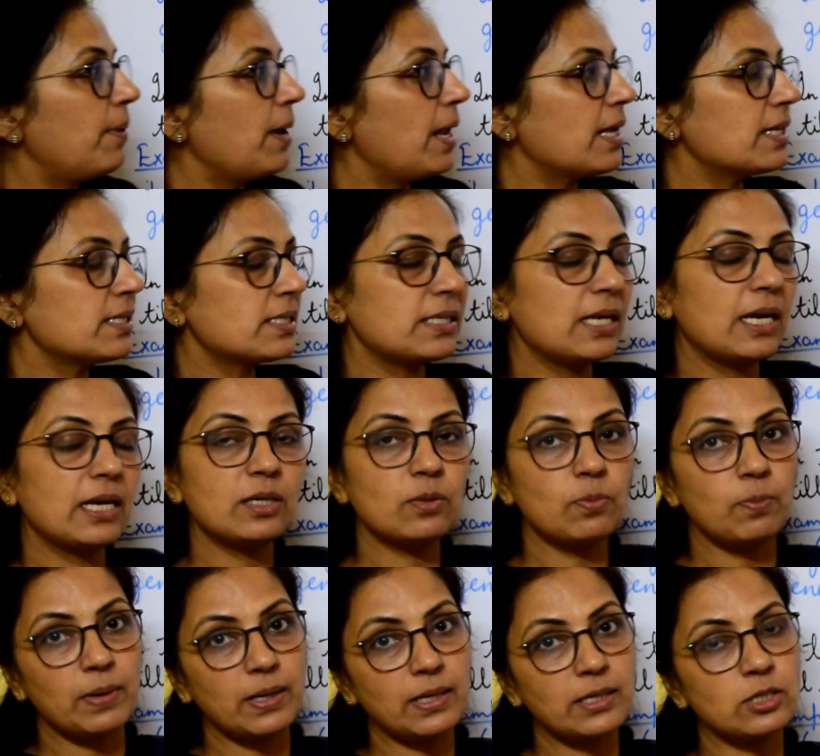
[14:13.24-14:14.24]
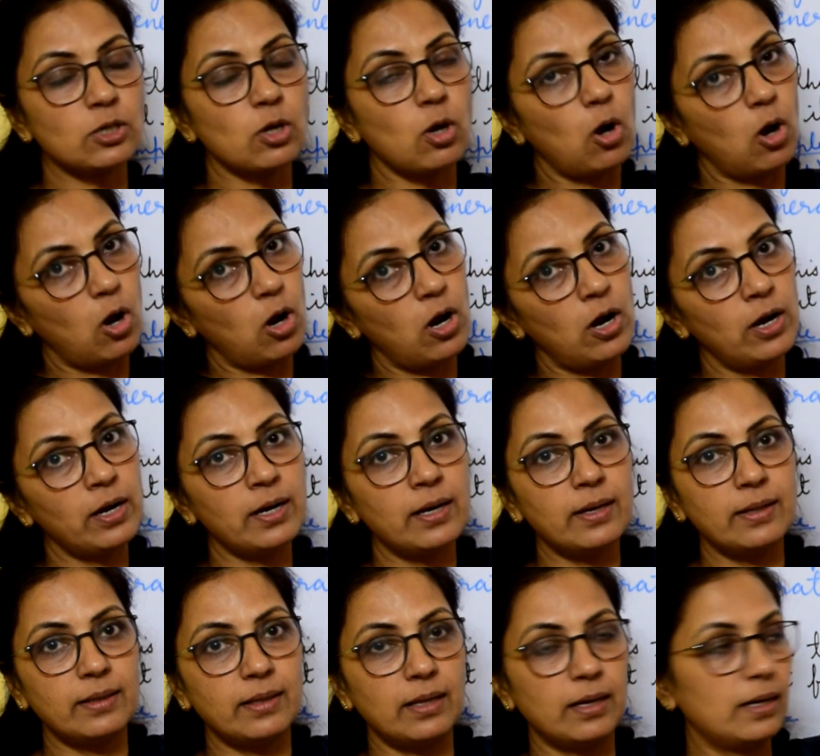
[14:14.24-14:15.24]
break statement or
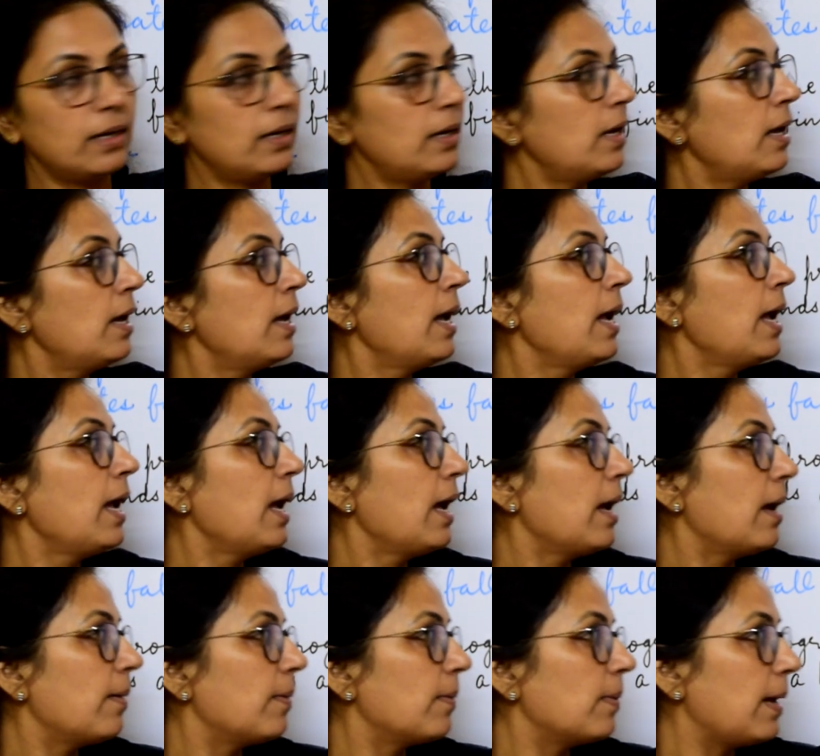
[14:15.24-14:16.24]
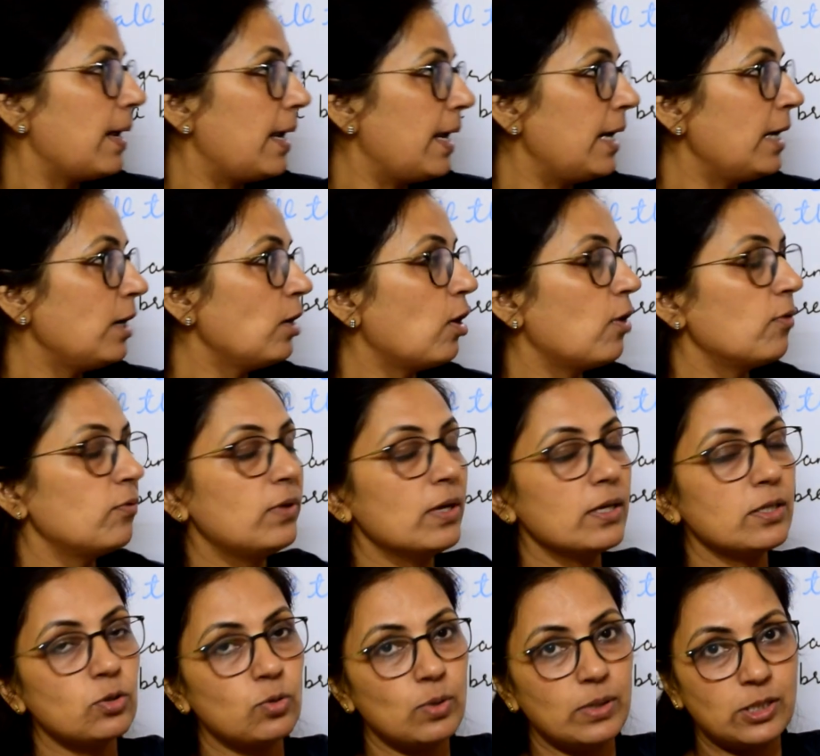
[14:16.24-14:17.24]
the end of
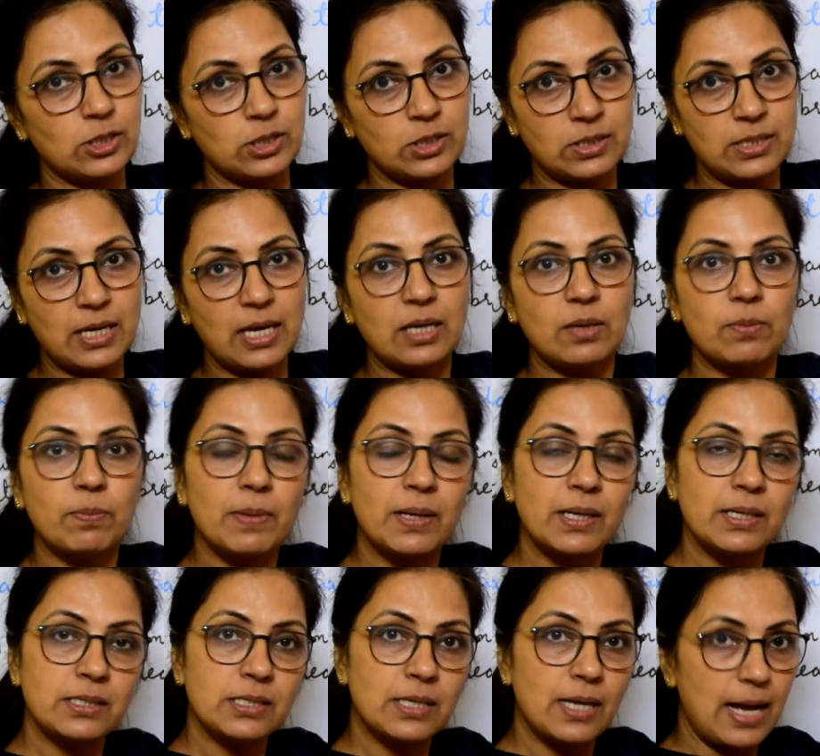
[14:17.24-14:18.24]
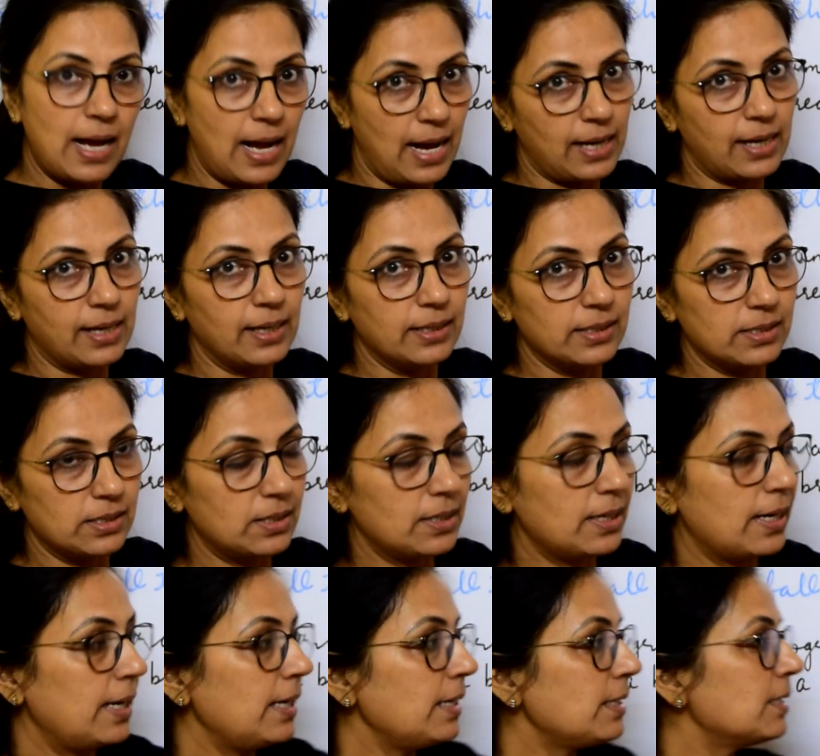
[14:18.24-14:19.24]
the switch statement occurs,
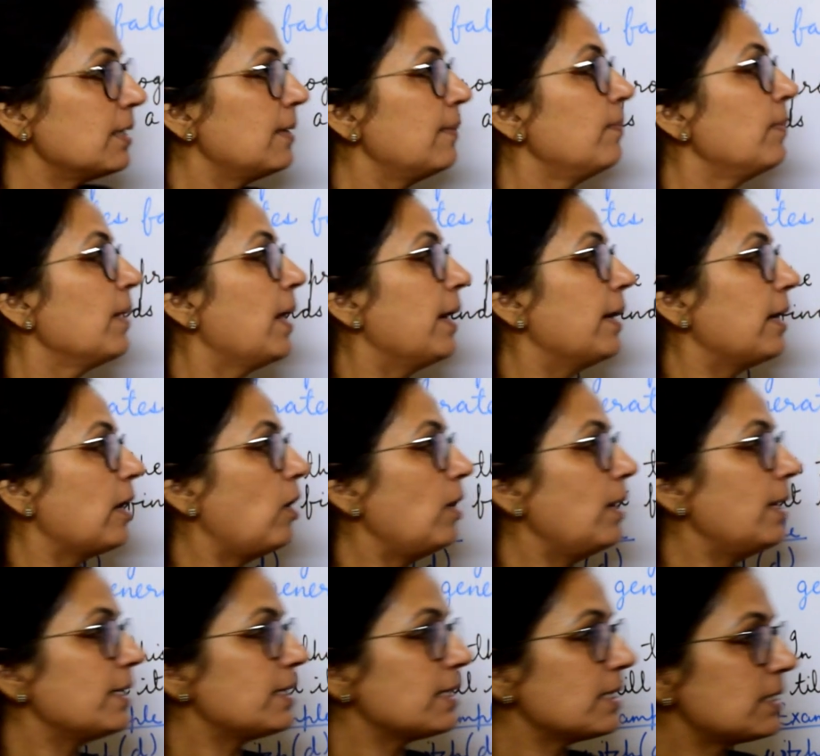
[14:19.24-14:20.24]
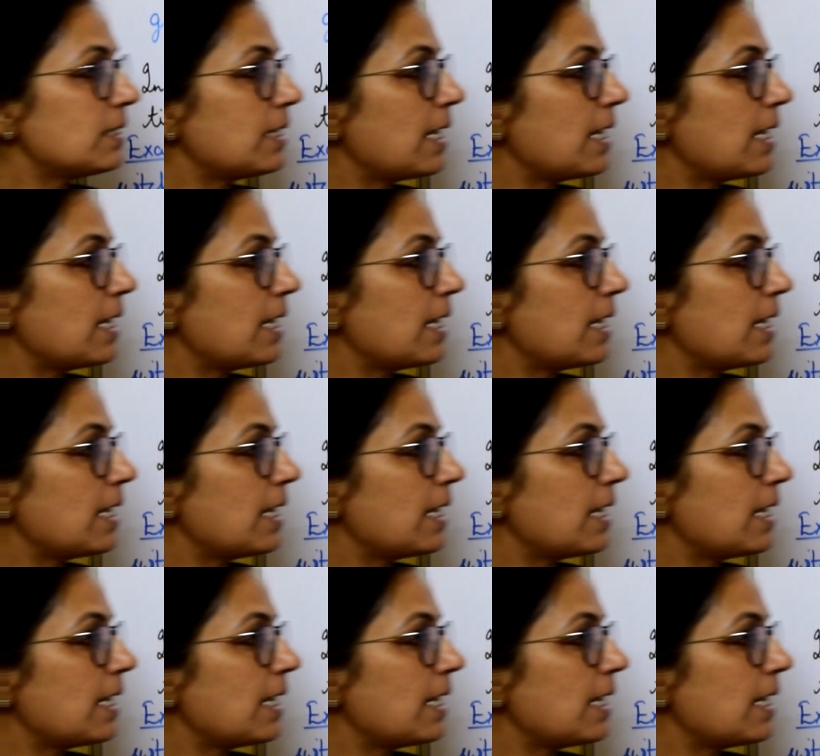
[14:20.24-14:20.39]
right? Now, let us